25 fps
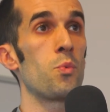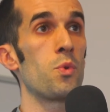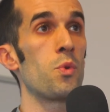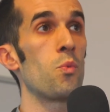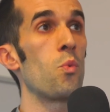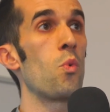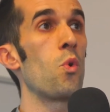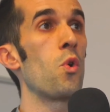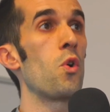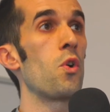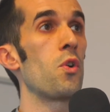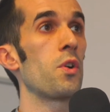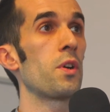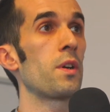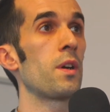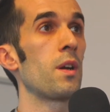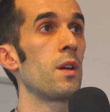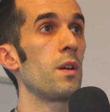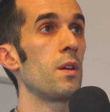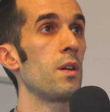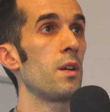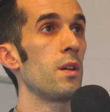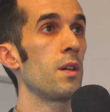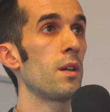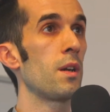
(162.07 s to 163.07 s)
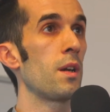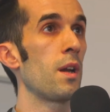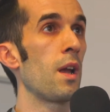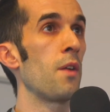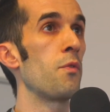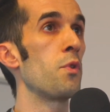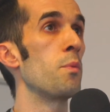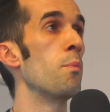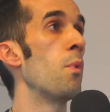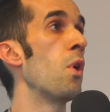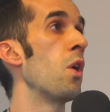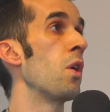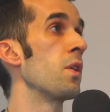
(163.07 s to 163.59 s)
We work
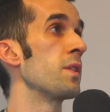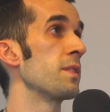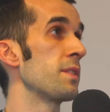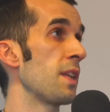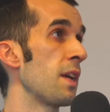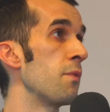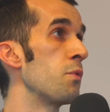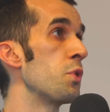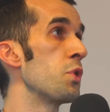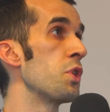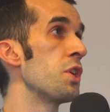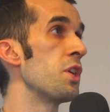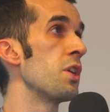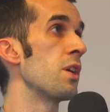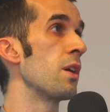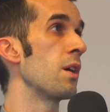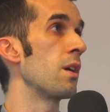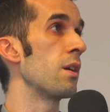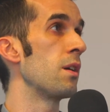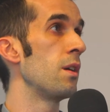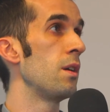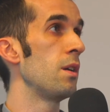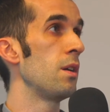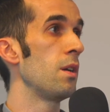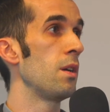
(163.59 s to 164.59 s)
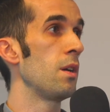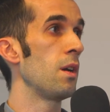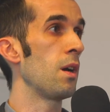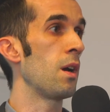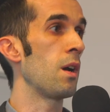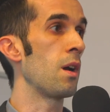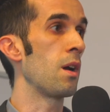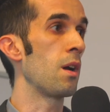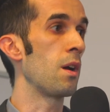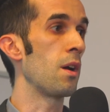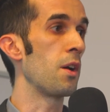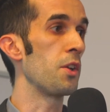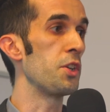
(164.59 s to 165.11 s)
every month, every year,
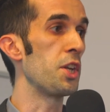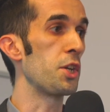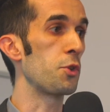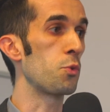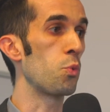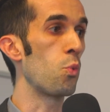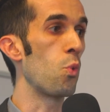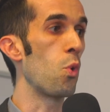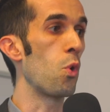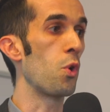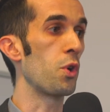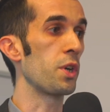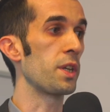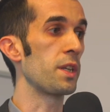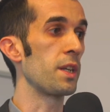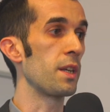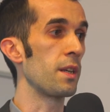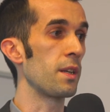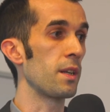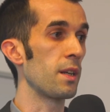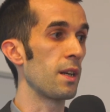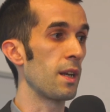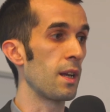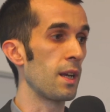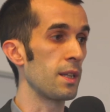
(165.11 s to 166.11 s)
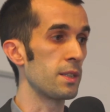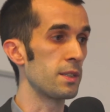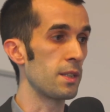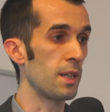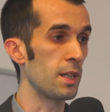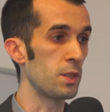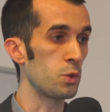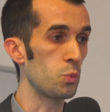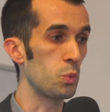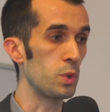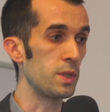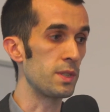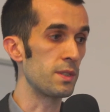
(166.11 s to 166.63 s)
networking,
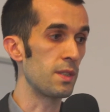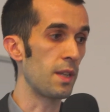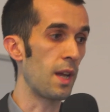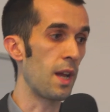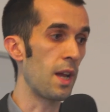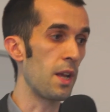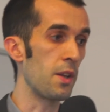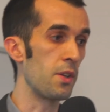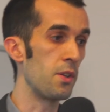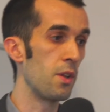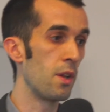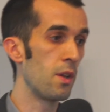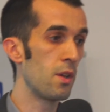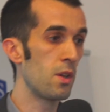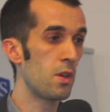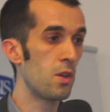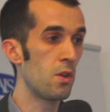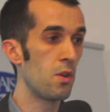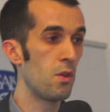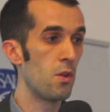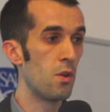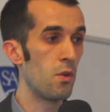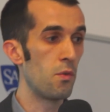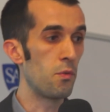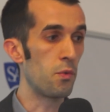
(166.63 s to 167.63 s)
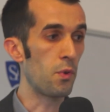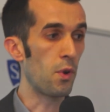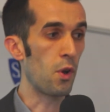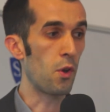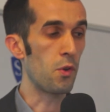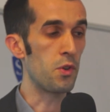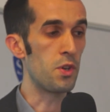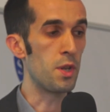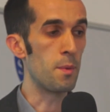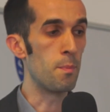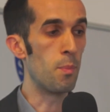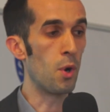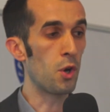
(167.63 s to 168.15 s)
as we said,
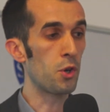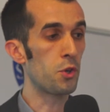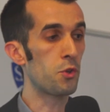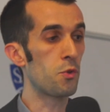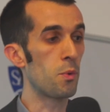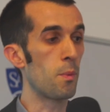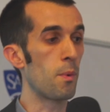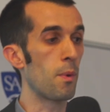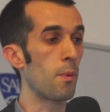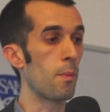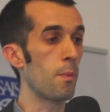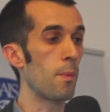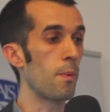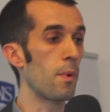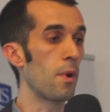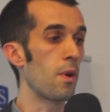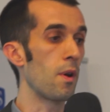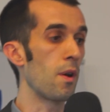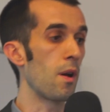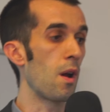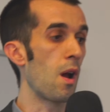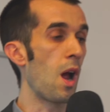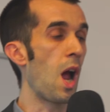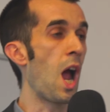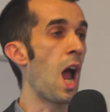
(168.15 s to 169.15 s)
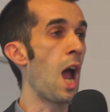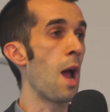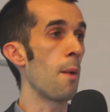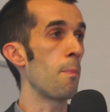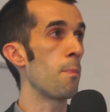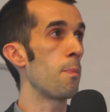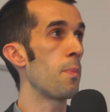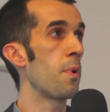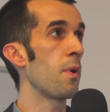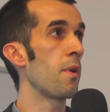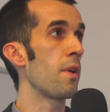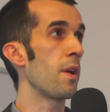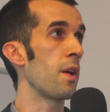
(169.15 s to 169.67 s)
from the bottom
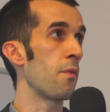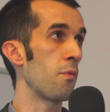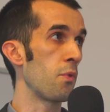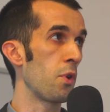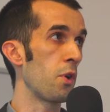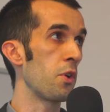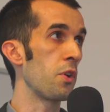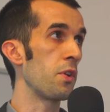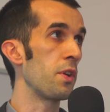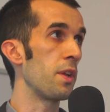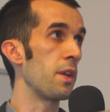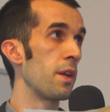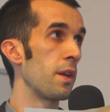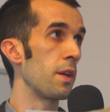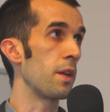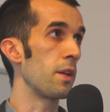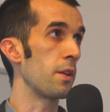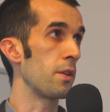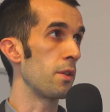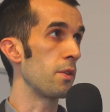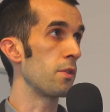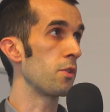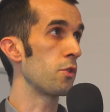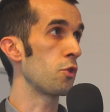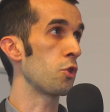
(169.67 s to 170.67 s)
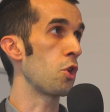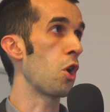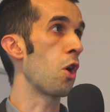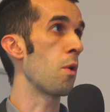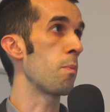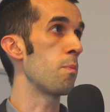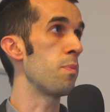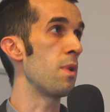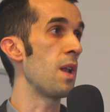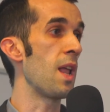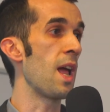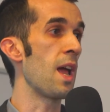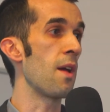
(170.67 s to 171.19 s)
up, from the
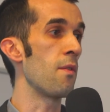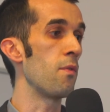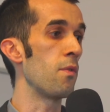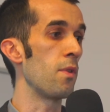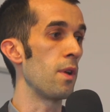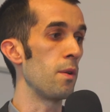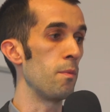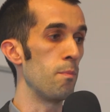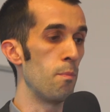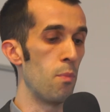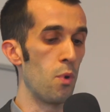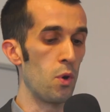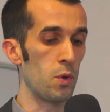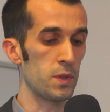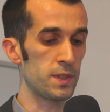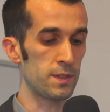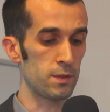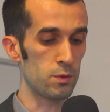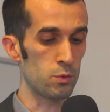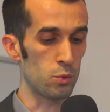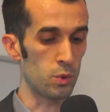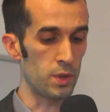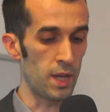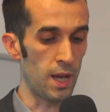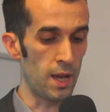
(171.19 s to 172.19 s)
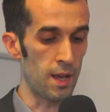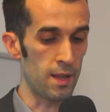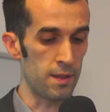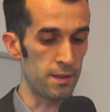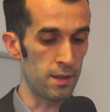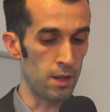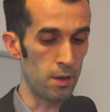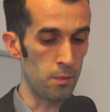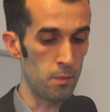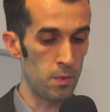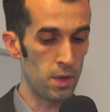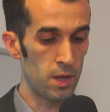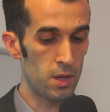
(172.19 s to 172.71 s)
top level, both
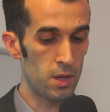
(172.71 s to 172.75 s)
together,